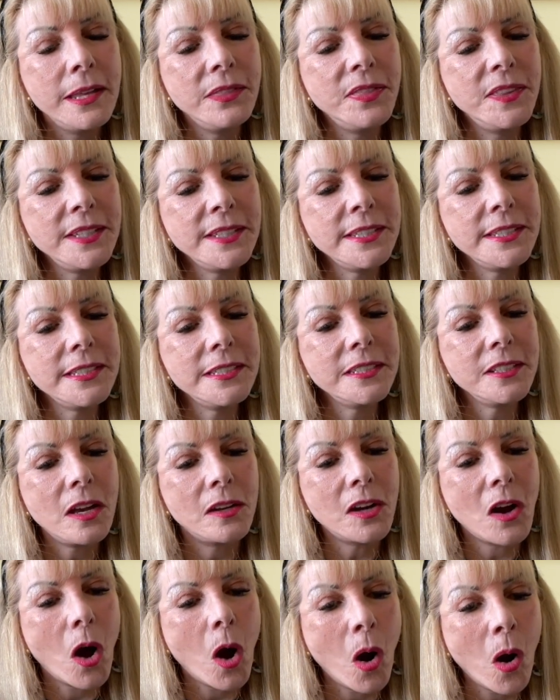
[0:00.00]
This is
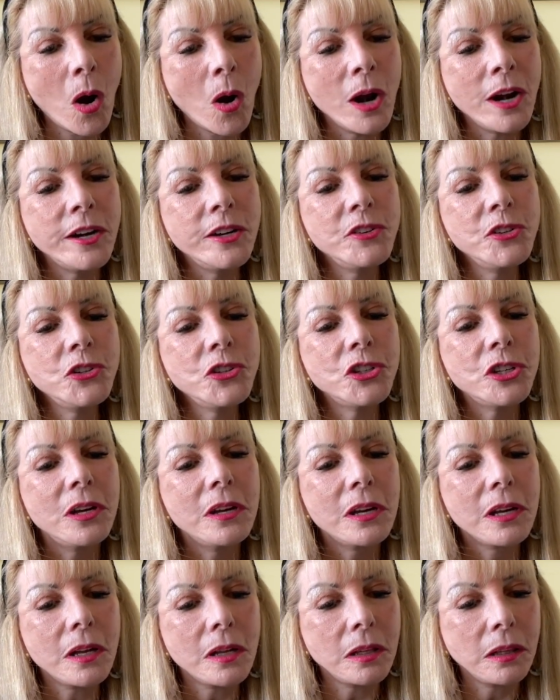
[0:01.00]
an orange
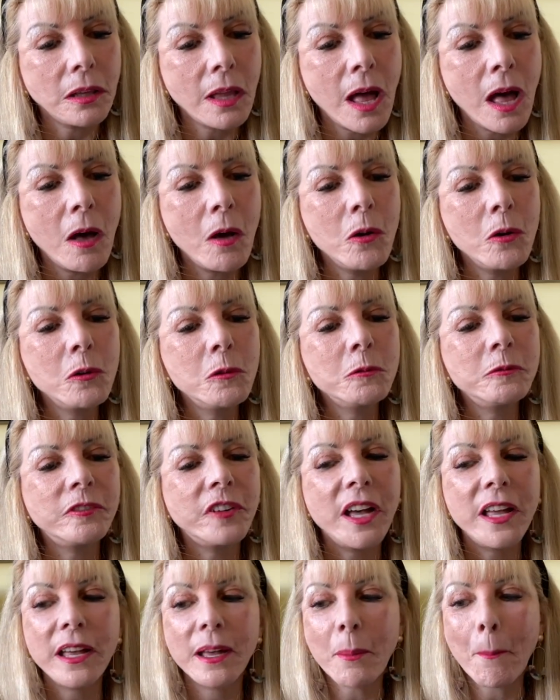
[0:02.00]
clove
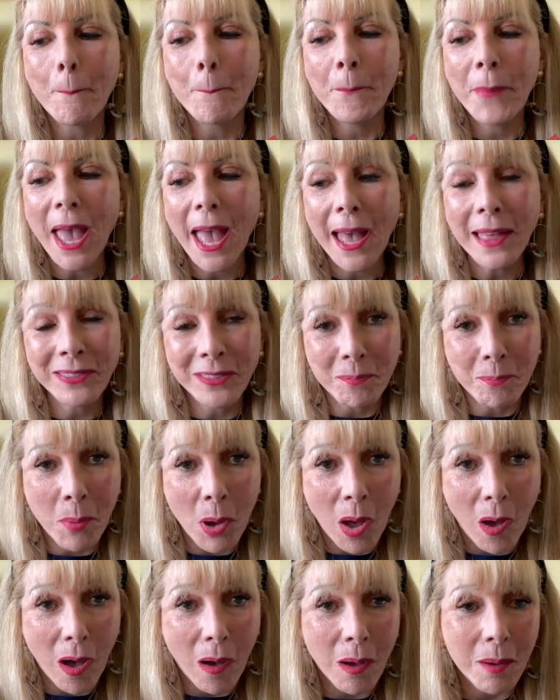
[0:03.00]
bath
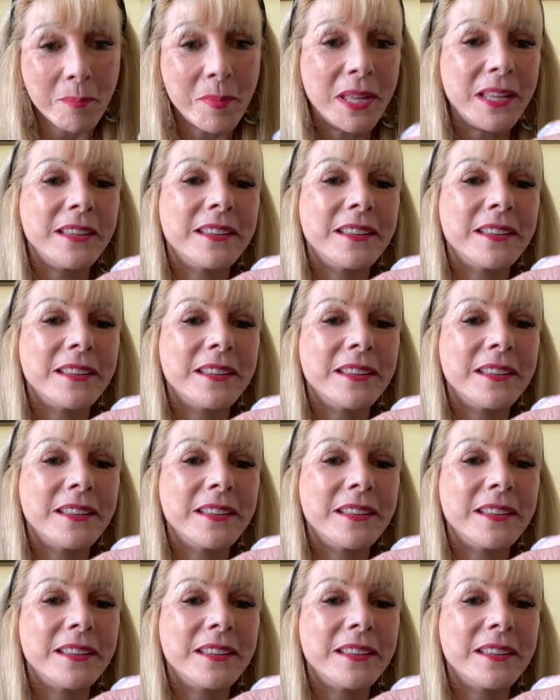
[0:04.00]
bomb.